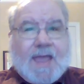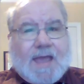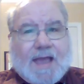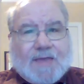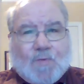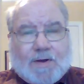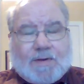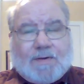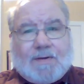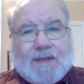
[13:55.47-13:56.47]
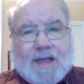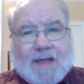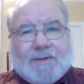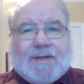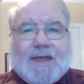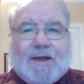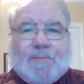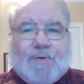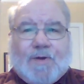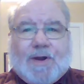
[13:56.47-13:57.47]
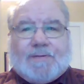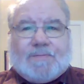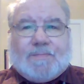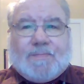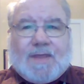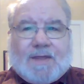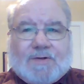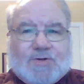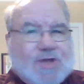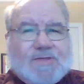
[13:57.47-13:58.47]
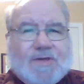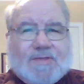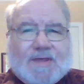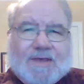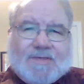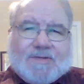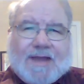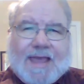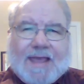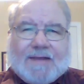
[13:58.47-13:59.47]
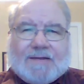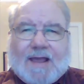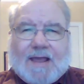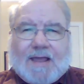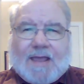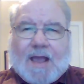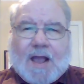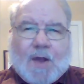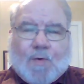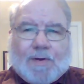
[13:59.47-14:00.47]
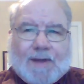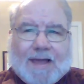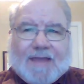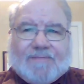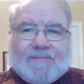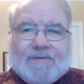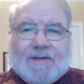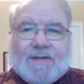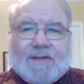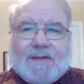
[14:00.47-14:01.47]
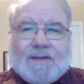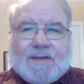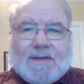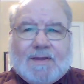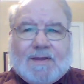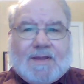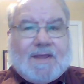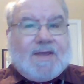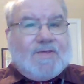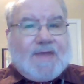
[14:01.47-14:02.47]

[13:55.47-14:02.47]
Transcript: As one commentator put it, Jesus isn't anti our life, he's